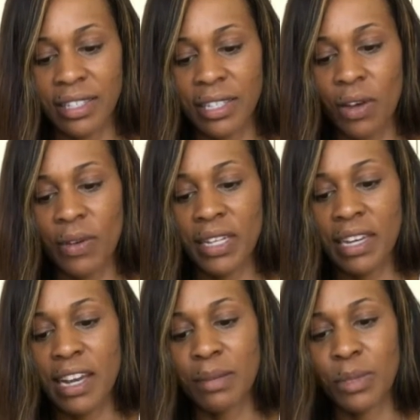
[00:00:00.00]
So it
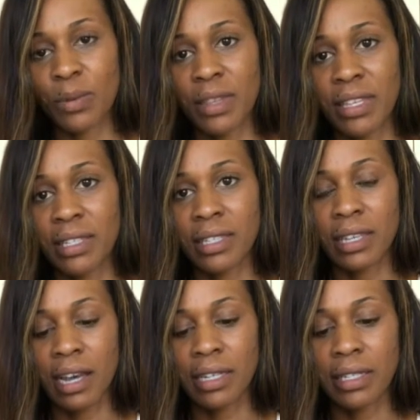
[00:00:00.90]
comes with this
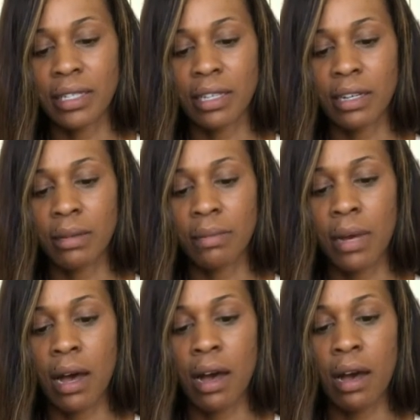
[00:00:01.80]
custom
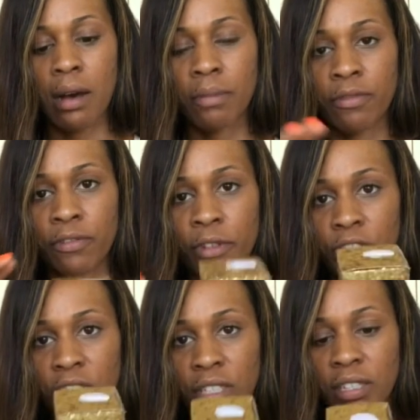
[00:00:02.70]

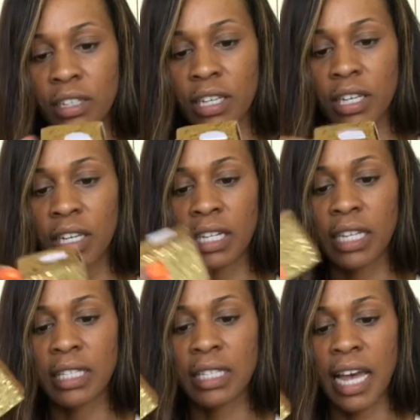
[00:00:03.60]
fortune cookie, and
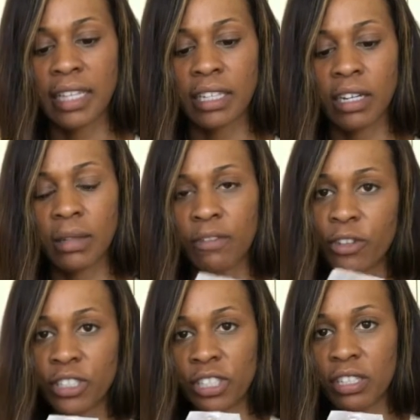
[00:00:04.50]
inside the
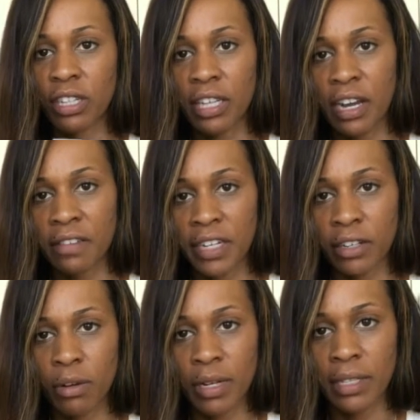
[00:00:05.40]
fortune cookie, I already
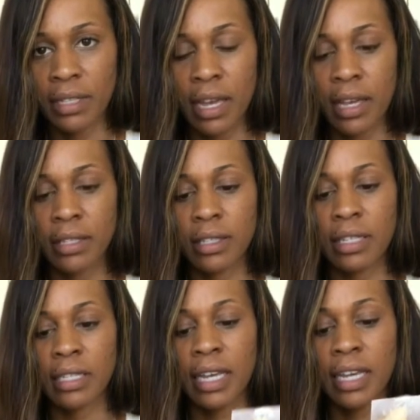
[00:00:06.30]
know what it says. It
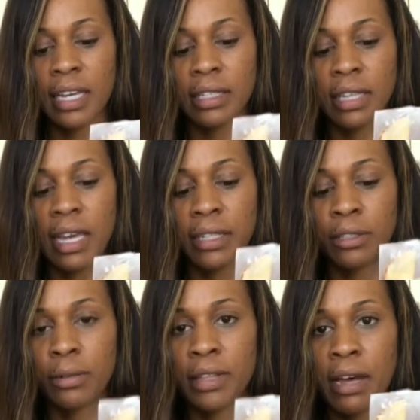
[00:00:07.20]
says, "I can't say I
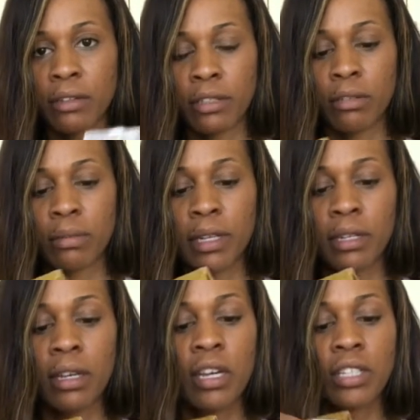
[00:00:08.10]
do without you," but
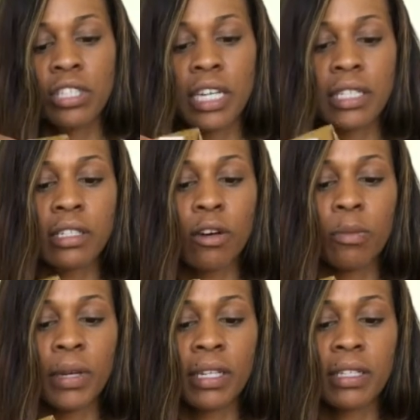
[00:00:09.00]
she has to
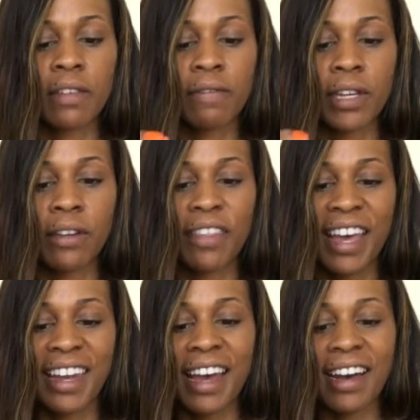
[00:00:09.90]
open it to figure
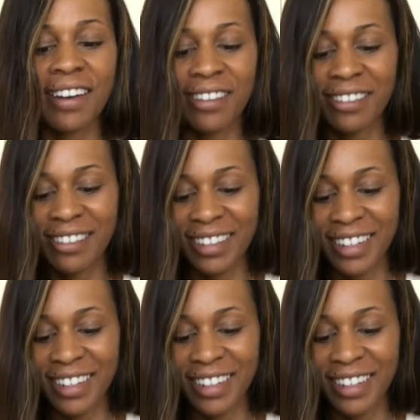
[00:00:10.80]
that out.